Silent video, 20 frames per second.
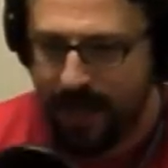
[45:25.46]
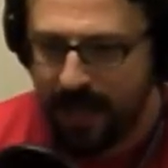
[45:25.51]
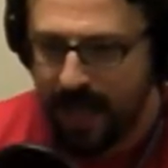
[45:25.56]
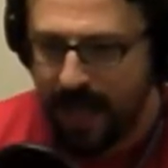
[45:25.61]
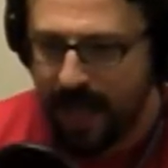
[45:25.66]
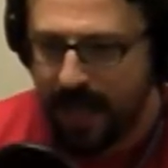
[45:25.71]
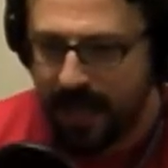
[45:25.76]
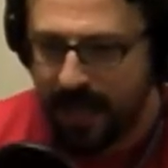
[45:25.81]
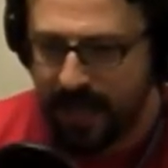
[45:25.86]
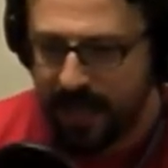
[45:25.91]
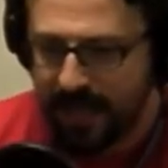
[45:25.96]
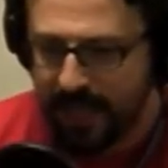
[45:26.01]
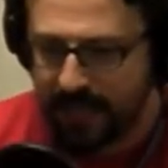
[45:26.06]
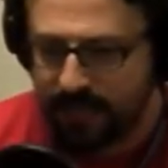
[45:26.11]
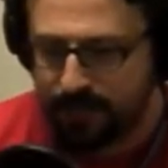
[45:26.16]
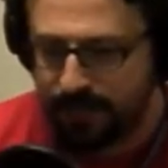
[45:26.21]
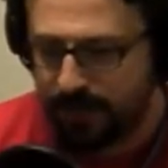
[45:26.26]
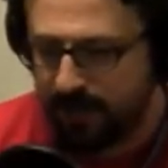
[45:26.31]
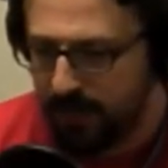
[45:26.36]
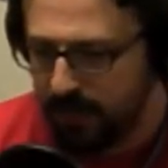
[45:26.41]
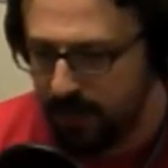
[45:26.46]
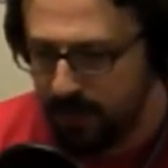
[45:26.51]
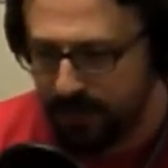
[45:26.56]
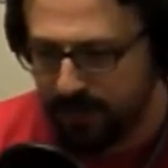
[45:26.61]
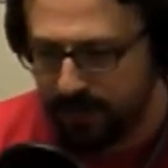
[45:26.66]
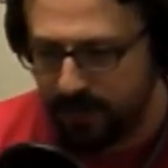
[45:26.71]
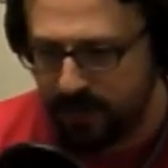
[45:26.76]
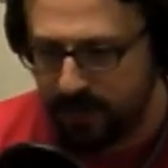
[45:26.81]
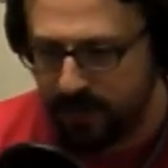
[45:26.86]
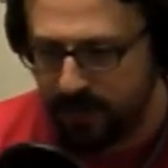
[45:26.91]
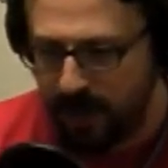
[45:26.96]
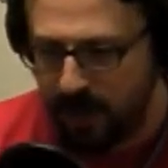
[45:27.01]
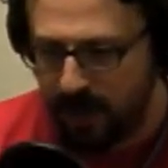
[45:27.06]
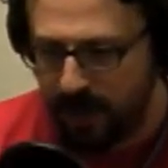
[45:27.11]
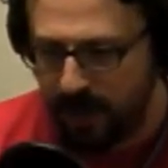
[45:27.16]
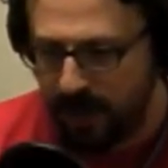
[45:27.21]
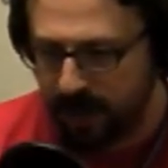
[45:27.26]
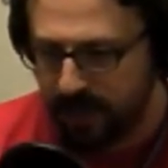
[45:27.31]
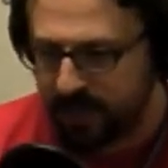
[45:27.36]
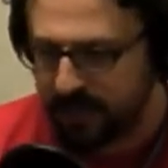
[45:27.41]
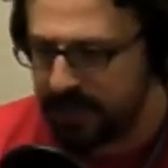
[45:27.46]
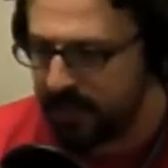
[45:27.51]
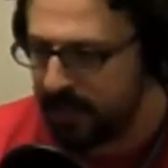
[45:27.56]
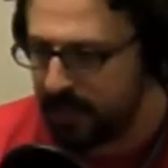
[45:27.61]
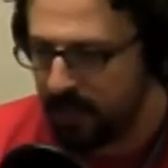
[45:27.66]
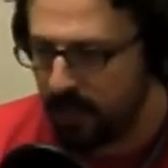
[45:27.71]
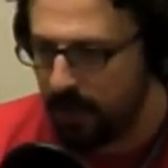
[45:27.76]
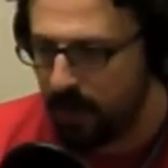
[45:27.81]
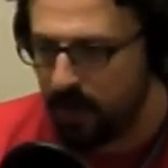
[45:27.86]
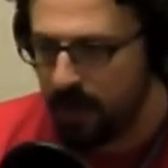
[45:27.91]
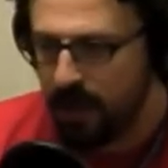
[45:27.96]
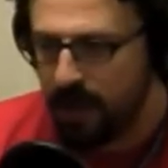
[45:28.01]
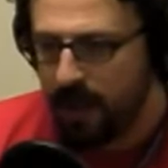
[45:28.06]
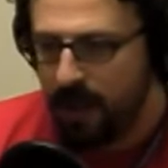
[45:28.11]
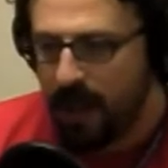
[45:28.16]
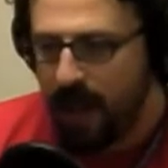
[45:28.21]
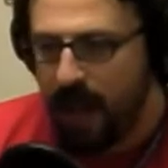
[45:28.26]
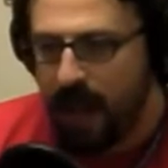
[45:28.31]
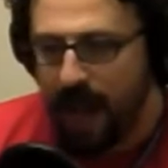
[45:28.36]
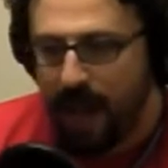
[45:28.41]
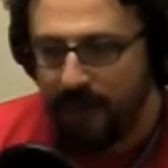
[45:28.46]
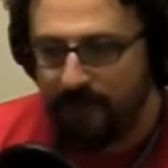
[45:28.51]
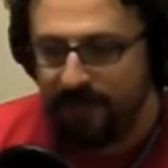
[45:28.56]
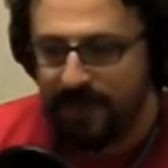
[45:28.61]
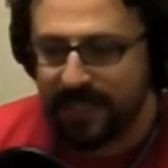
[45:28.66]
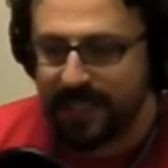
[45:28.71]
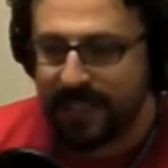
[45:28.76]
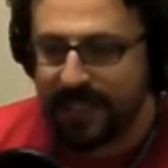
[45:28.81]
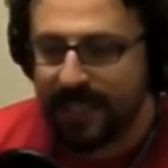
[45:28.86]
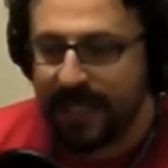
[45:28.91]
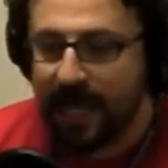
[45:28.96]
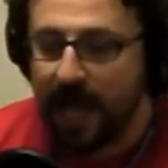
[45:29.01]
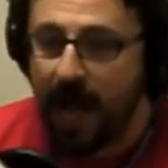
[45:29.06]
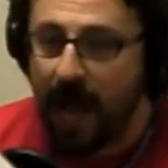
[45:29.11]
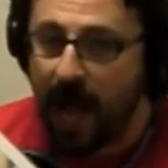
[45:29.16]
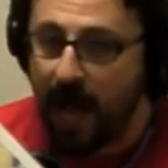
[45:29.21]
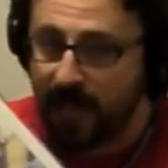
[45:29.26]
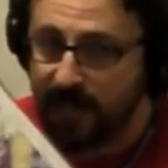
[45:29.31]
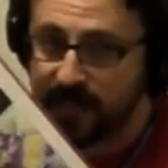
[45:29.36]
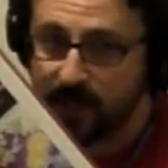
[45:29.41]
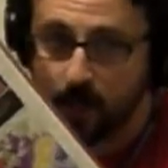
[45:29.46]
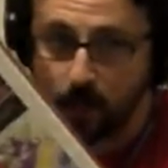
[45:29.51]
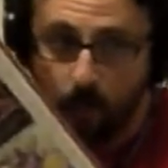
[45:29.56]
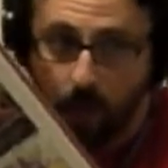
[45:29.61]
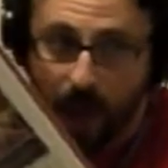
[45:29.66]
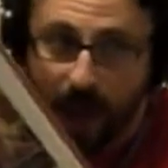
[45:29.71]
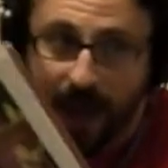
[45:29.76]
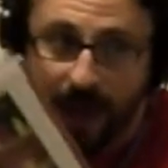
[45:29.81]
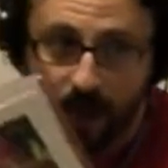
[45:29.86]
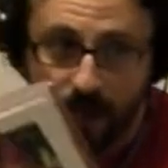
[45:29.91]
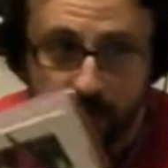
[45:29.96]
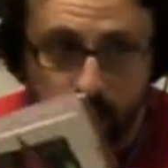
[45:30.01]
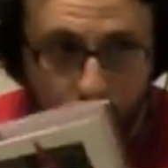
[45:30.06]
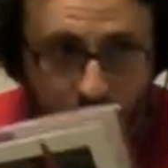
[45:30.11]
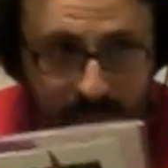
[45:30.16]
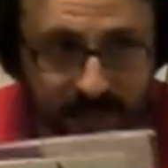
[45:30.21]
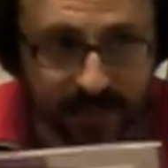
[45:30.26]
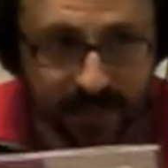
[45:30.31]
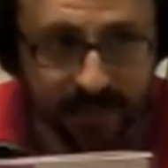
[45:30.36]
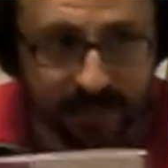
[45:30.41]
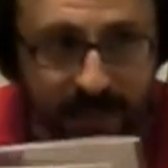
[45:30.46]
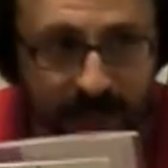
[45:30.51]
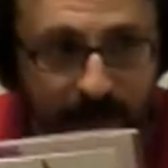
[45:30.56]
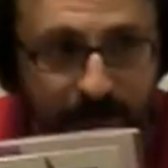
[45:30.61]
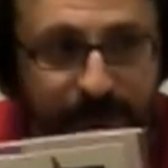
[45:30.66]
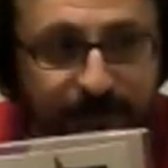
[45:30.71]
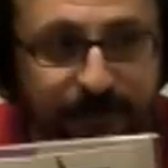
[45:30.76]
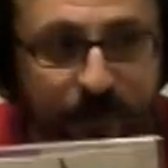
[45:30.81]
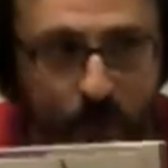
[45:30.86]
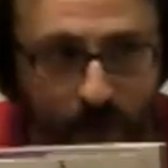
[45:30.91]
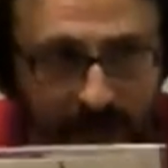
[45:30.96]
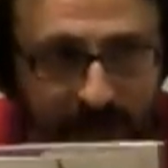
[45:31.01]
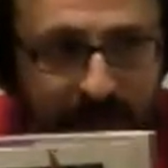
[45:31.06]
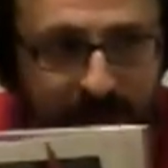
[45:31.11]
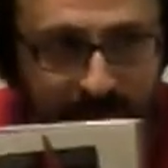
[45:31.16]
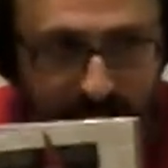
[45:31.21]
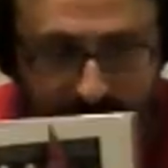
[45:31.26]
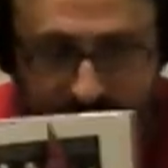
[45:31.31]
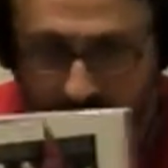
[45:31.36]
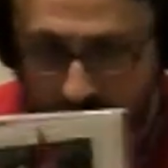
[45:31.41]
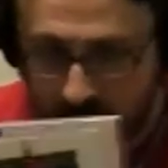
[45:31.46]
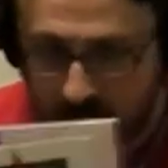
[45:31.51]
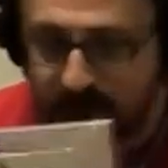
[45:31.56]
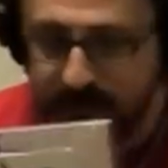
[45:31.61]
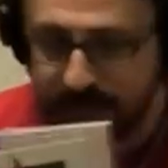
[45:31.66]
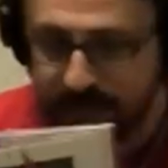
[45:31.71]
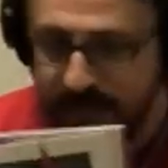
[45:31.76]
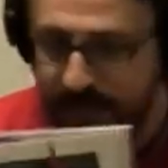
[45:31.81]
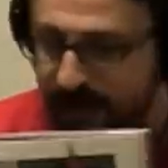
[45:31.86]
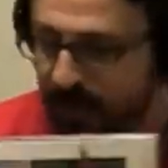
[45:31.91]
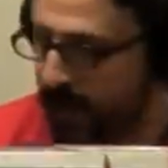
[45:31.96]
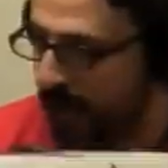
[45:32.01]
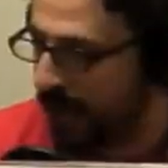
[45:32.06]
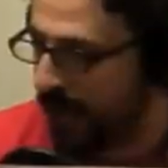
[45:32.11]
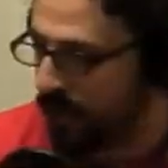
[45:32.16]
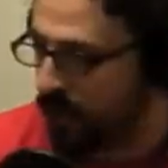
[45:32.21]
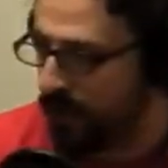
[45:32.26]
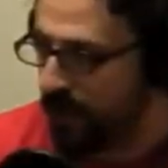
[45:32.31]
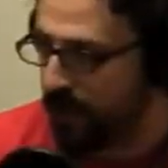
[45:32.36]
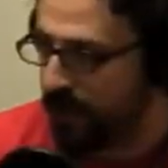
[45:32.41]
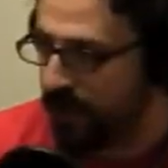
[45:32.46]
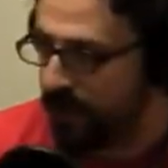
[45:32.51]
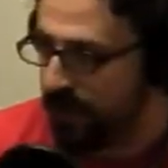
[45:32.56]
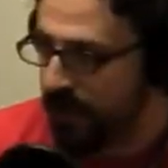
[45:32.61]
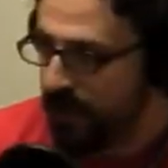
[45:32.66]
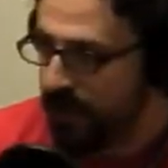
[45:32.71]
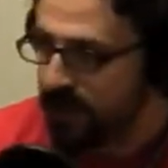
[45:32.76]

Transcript: And it's beautifully drawn, and it's, you know, obviously Oscar Wilde wasn't avoiding the darkness of childhood.